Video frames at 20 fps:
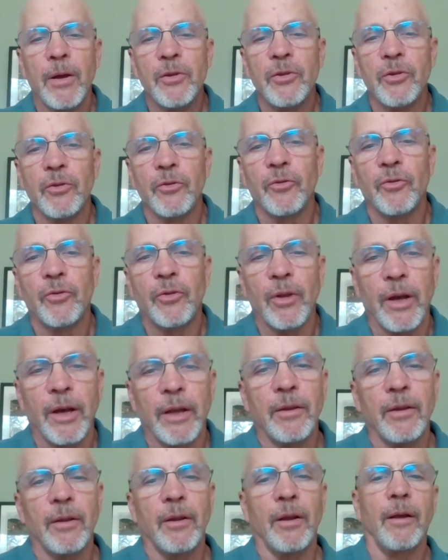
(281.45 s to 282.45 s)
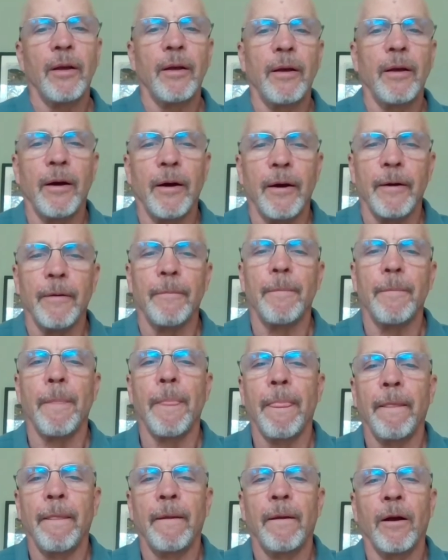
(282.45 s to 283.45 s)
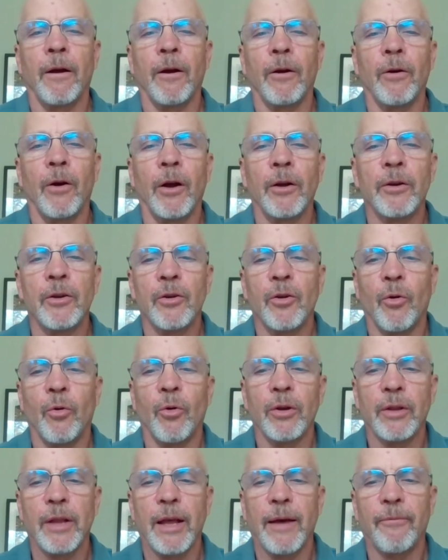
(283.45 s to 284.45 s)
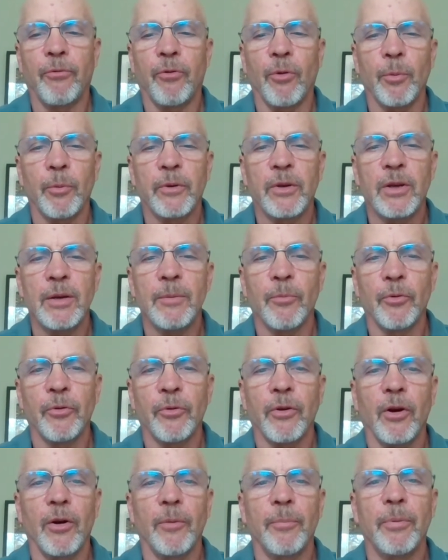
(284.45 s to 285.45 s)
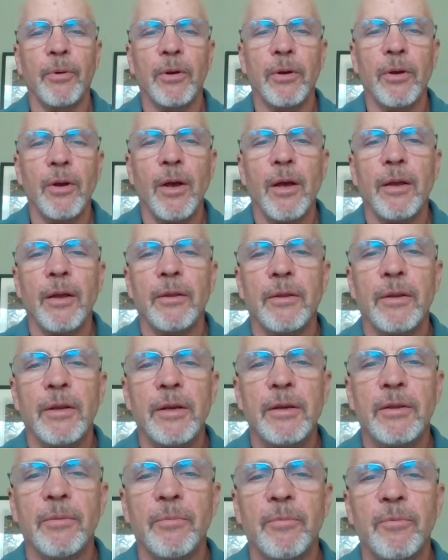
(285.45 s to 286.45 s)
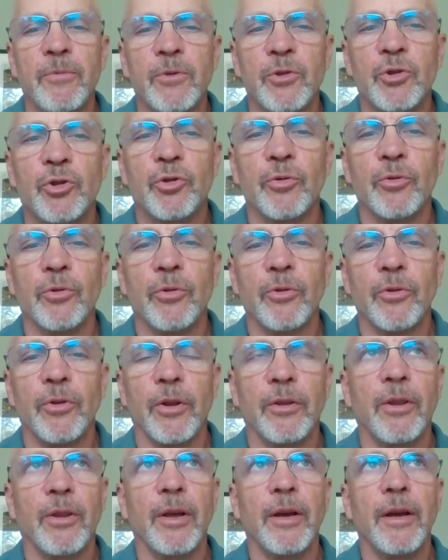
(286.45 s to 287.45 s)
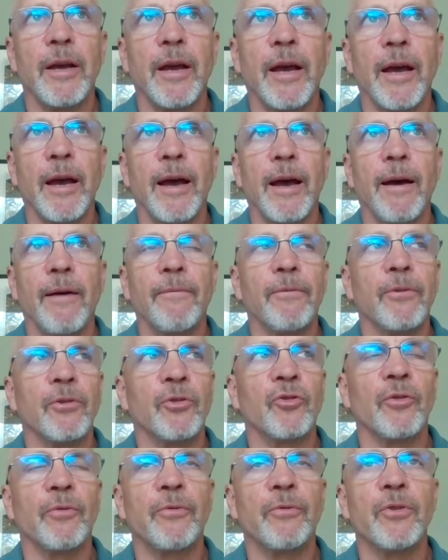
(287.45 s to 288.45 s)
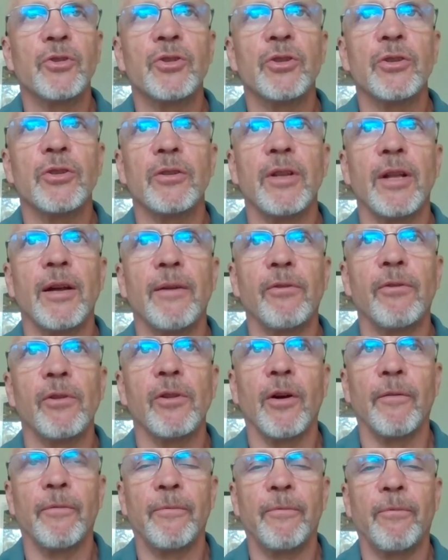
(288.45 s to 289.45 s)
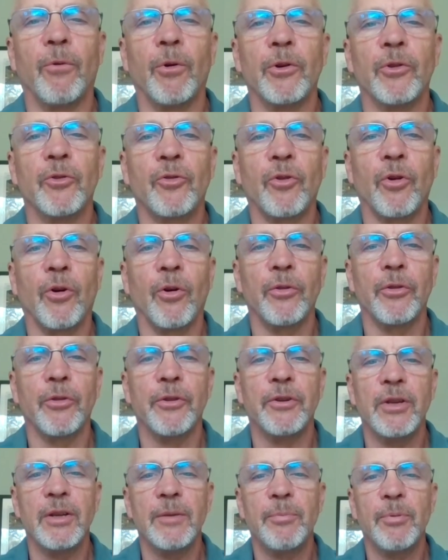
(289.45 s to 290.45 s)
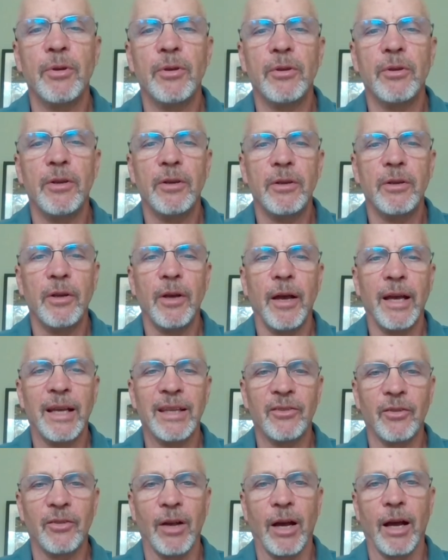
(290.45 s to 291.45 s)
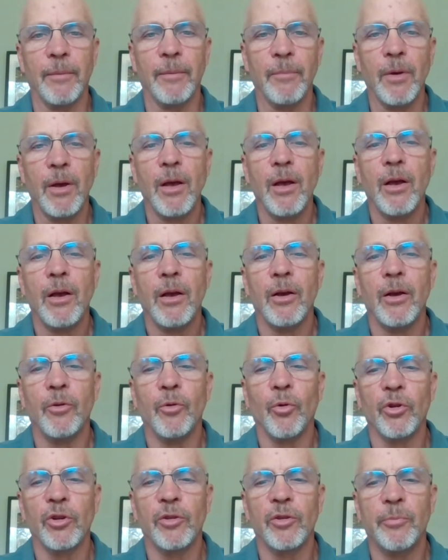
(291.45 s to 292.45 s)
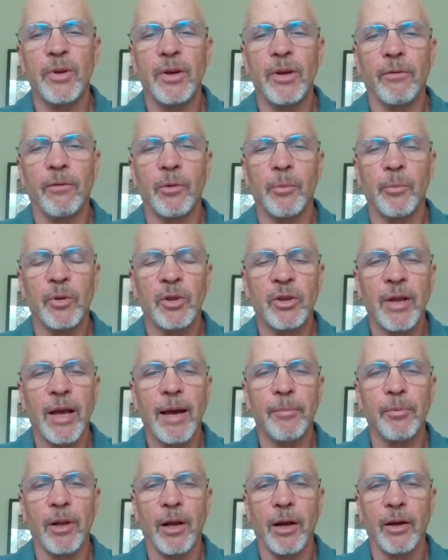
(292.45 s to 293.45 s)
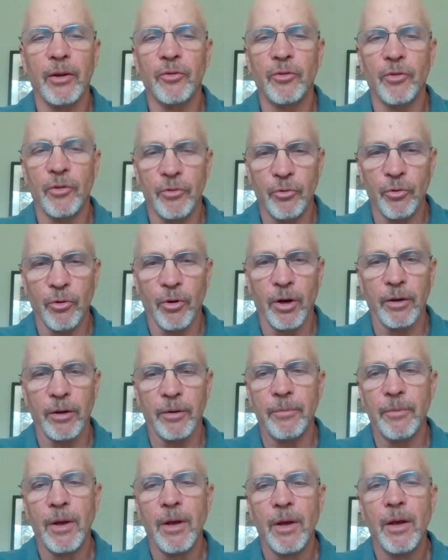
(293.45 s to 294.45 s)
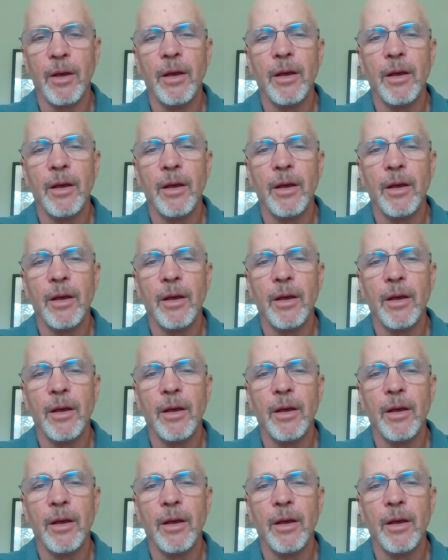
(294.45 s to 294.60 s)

Patients that are undergoing that form of chemotherapy need to ensure that they have a sufficient level of what is called the DPD enzyme in order to be able to metabolize the drug.